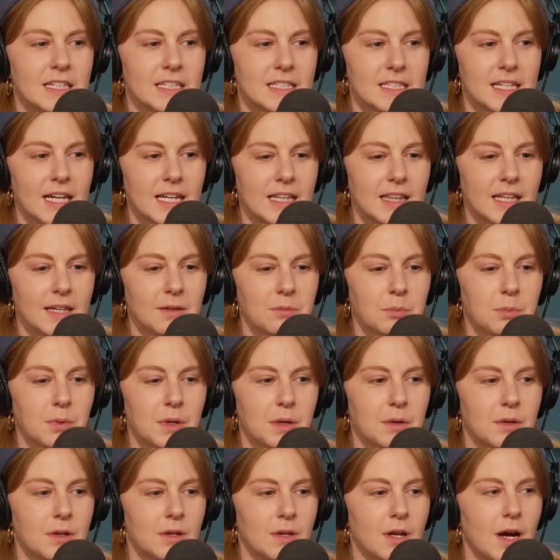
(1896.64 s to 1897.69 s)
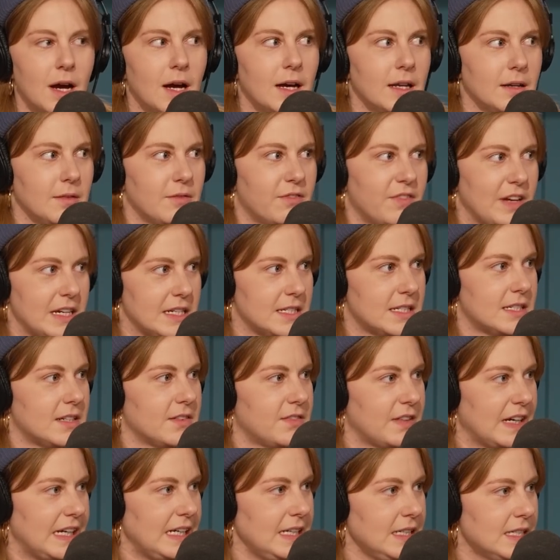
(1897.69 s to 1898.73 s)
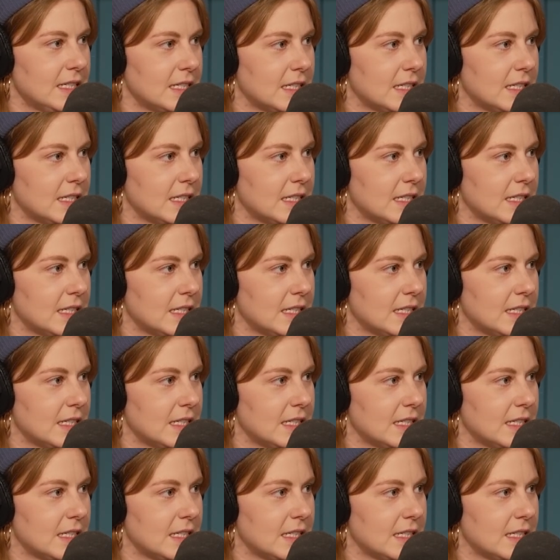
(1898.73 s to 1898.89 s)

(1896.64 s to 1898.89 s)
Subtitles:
is that we're not face-to-face?